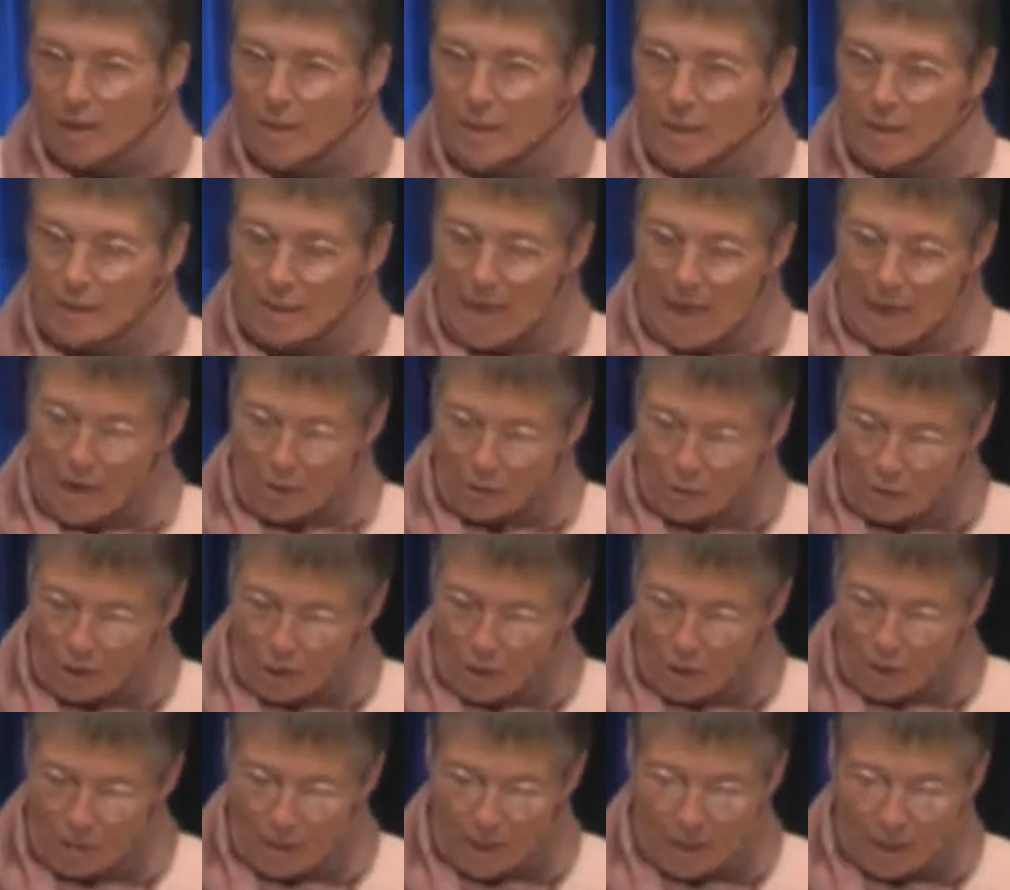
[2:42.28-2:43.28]
Today,
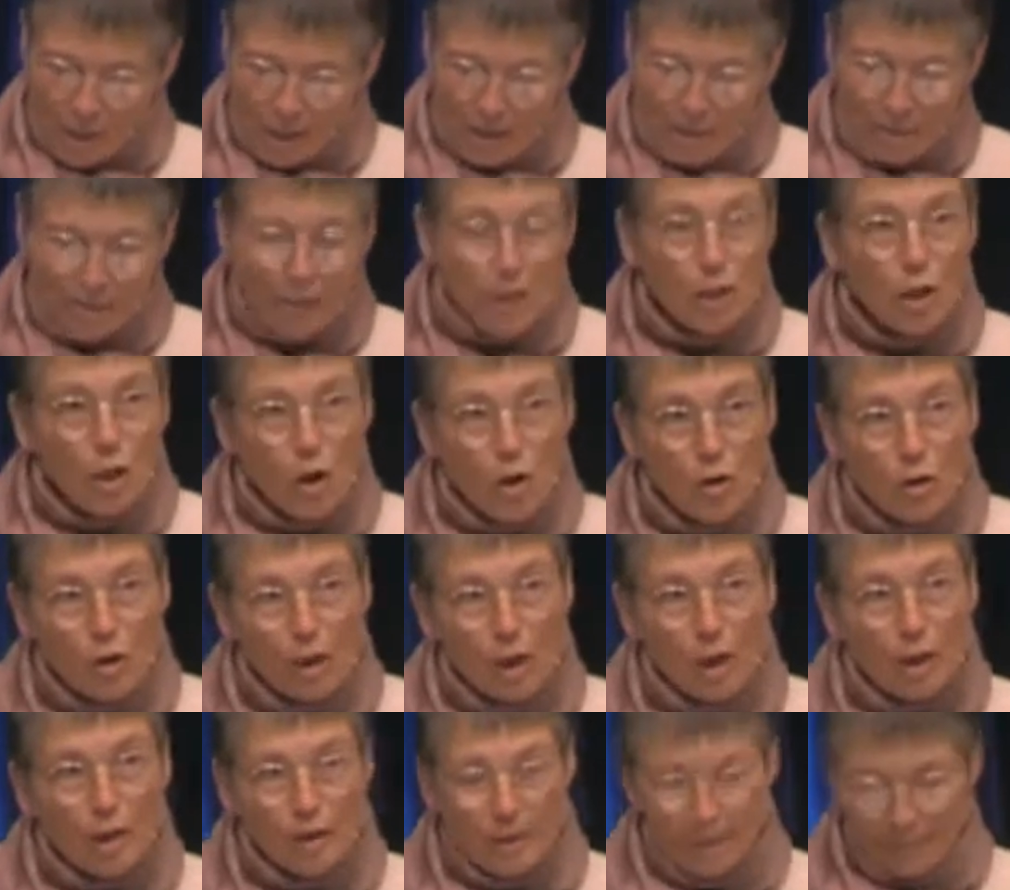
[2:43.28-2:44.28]
although we are living
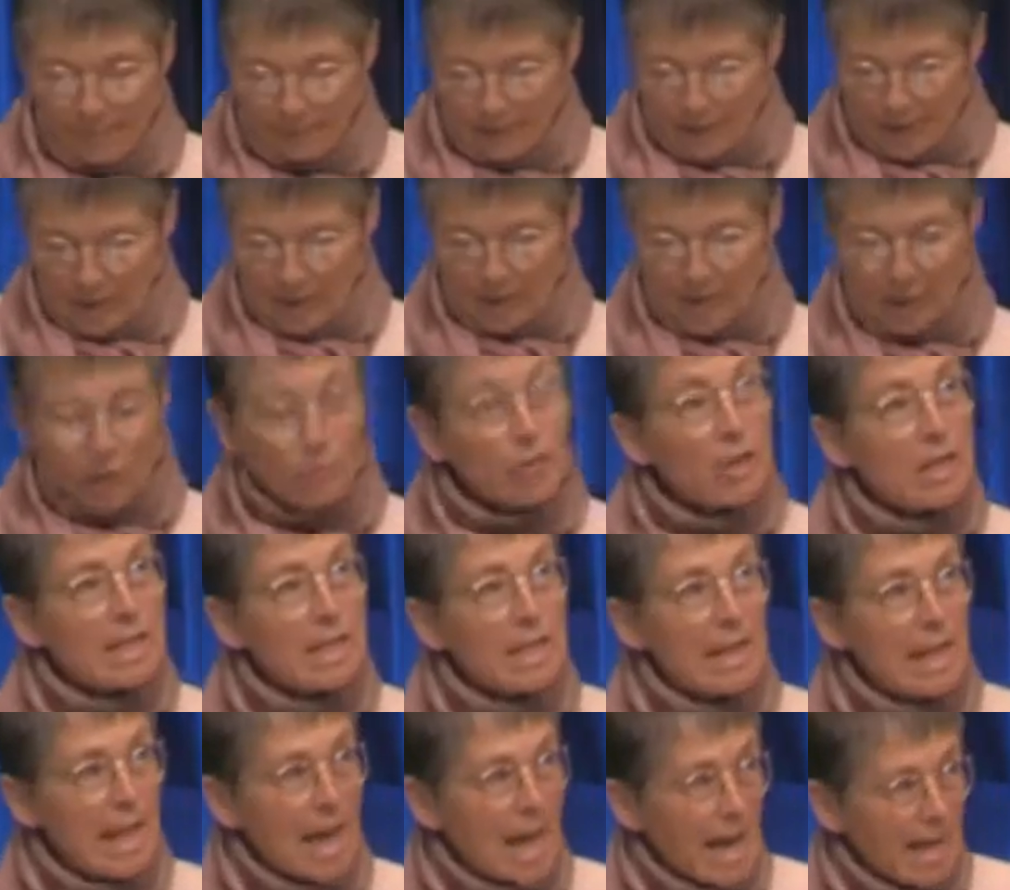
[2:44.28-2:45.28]
longer and there
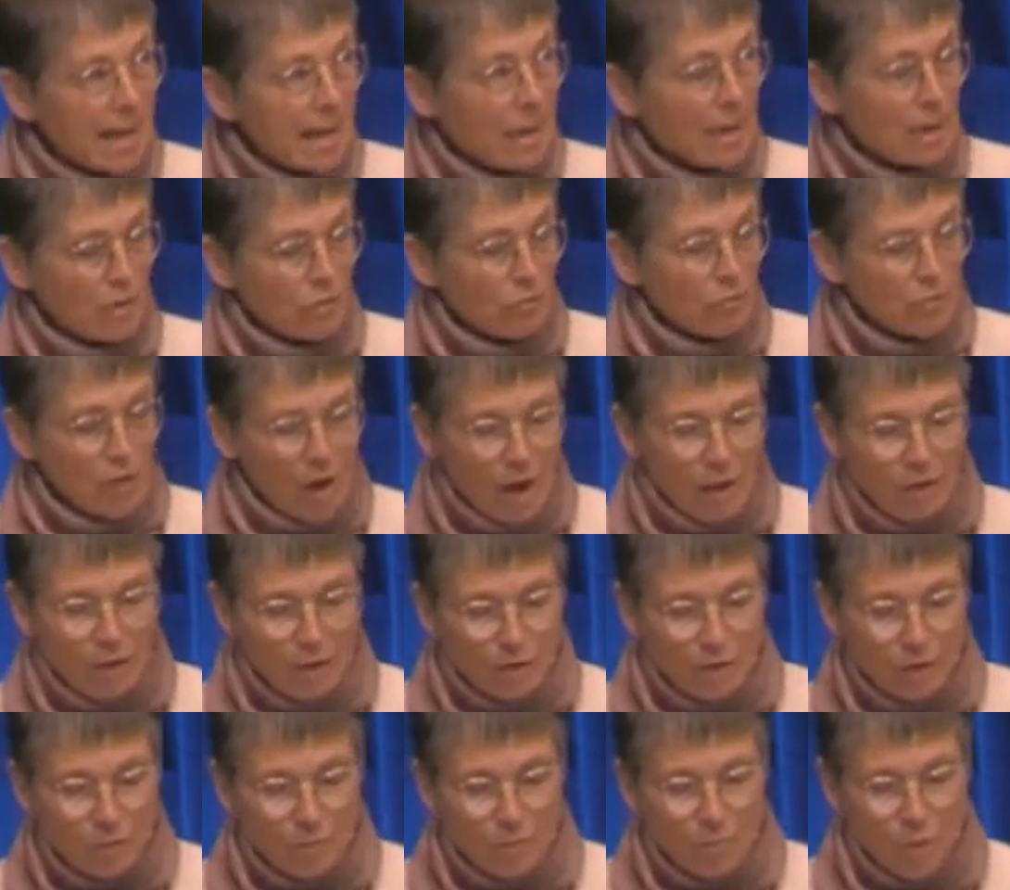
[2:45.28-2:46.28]
is less
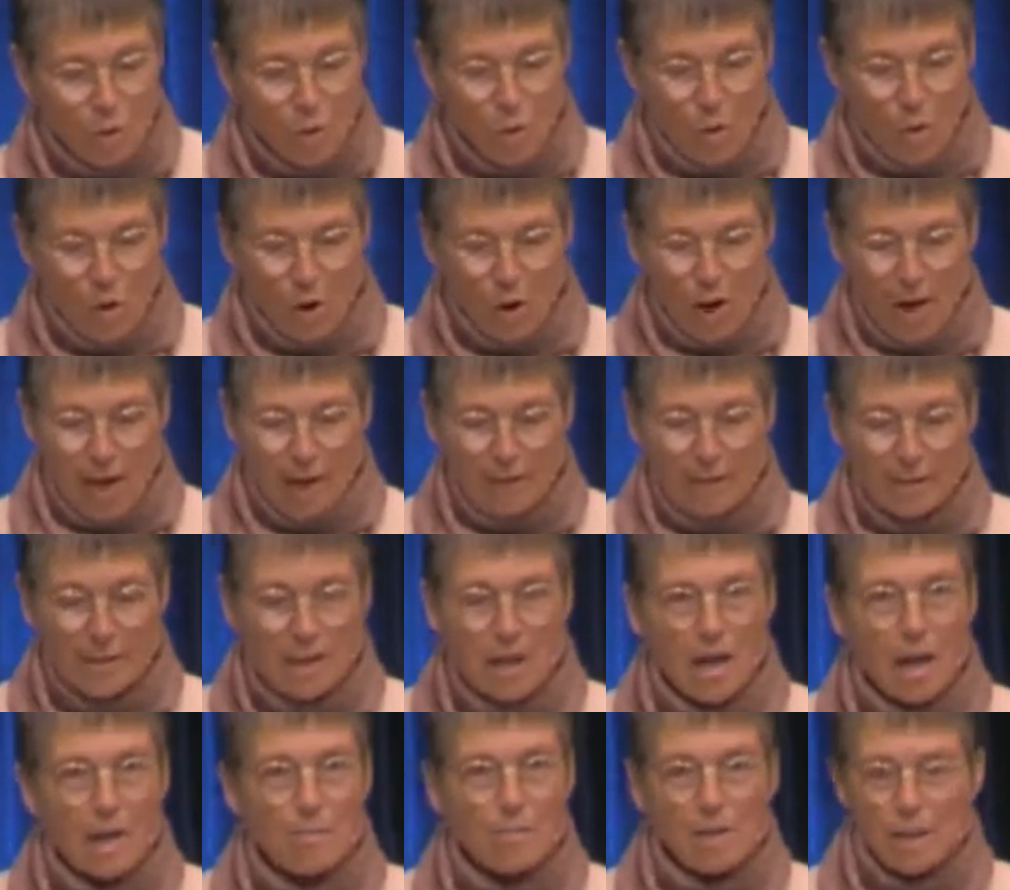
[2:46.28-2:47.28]
rather than more
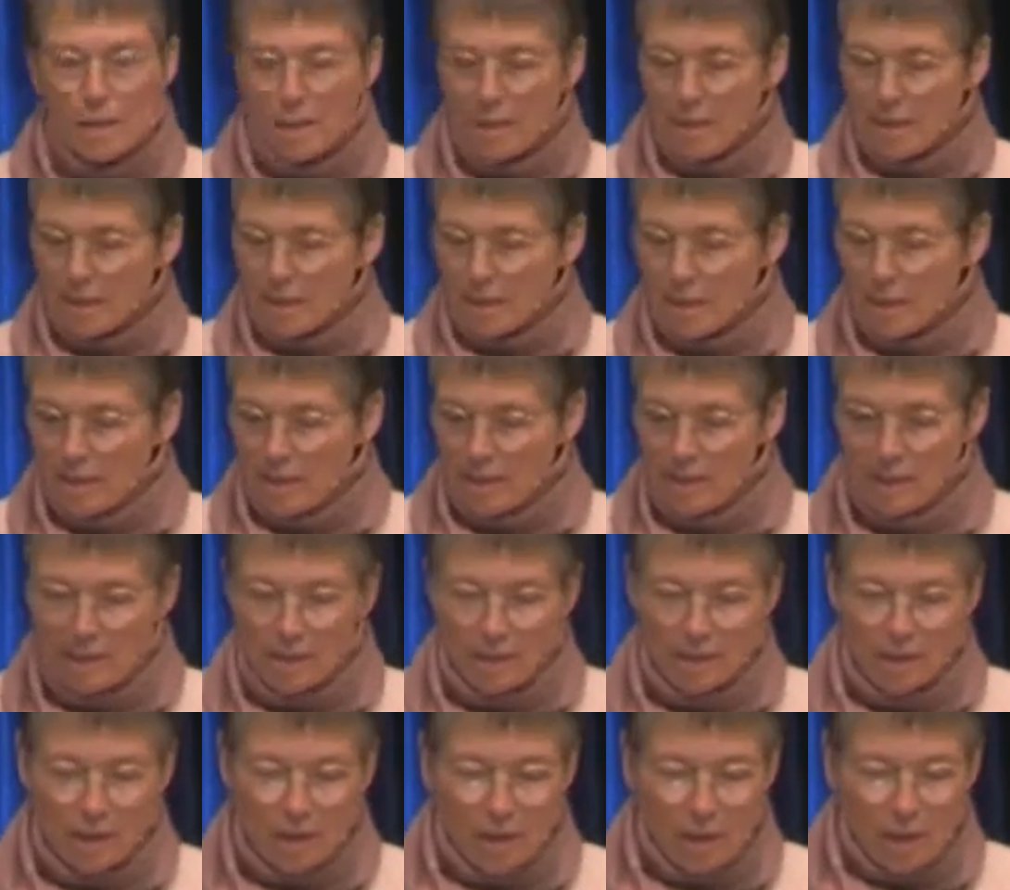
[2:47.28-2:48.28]
untimely
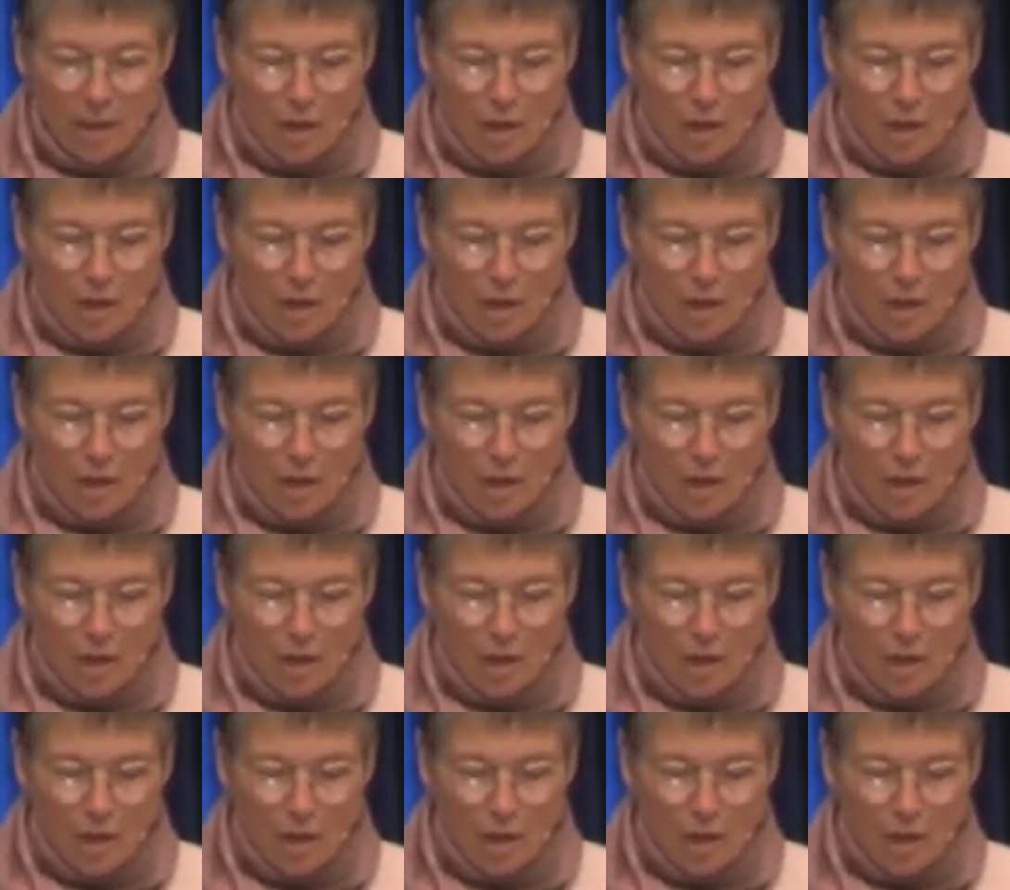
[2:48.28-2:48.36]
disease,